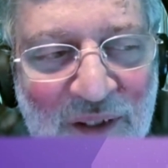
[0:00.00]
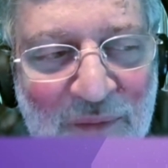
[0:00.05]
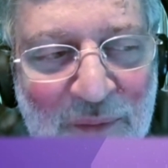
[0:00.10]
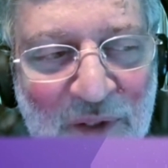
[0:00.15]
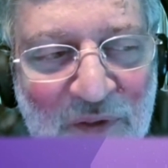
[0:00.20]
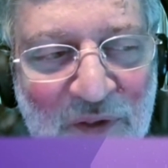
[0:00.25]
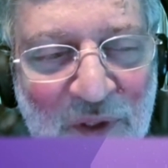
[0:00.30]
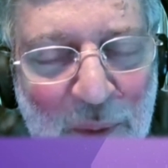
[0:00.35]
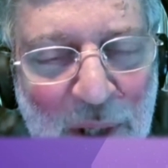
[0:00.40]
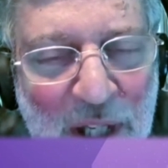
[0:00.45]

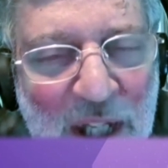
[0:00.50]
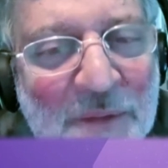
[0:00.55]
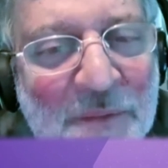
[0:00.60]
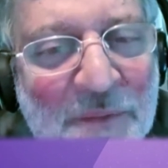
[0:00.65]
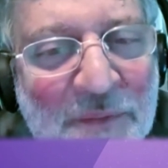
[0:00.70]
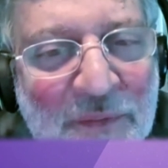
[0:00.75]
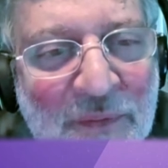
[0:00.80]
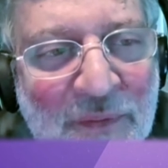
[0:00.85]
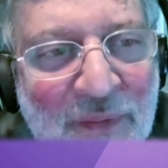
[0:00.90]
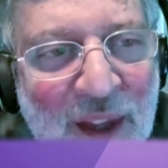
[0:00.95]
But for
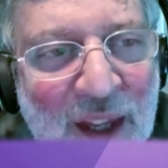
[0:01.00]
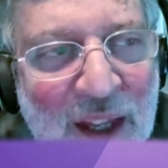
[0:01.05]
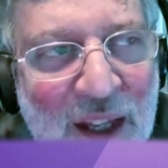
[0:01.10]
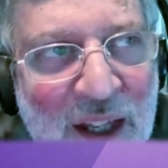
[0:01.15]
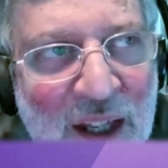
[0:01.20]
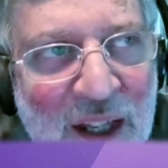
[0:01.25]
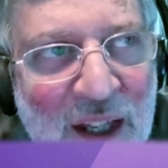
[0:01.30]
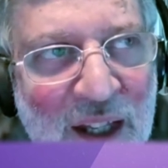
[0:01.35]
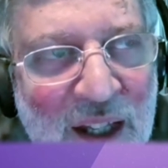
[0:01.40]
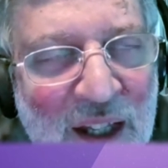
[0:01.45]
me,
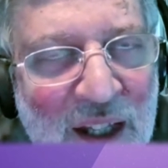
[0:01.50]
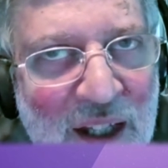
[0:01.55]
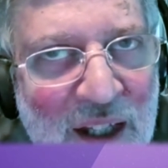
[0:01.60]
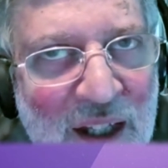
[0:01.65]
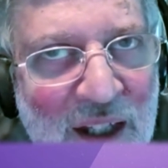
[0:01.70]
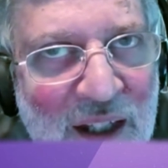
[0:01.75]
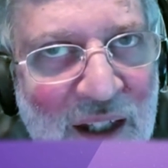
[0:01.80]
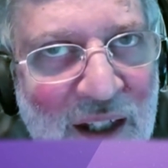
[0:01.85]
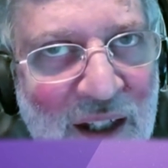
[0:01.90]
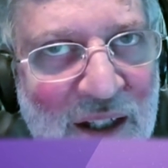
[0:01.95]

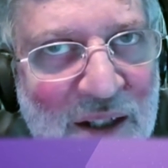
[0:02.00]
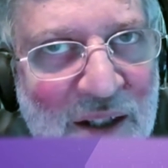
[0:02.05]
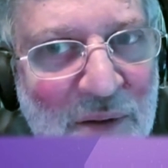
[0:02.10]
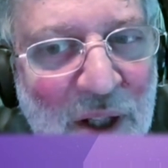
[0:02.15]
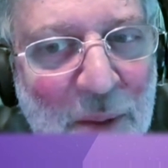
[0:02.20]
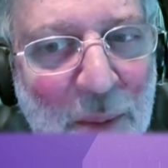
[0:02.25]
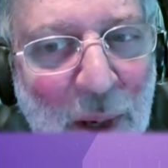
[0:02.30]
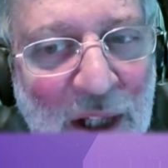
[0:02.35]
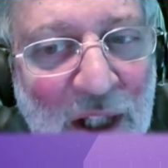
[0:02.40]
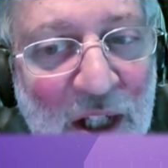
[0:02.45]
it's
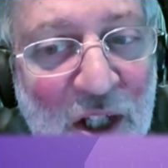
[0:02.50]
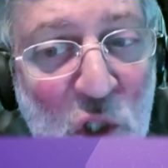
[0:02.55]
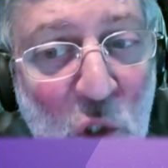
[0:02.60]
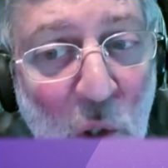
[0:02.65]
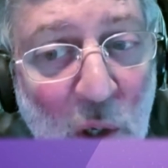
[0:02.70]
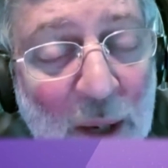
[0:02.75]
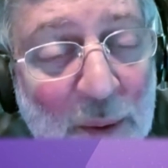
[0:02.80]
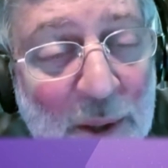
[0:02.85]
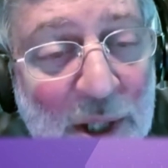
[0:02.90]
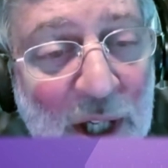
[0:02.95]
really about the story I'm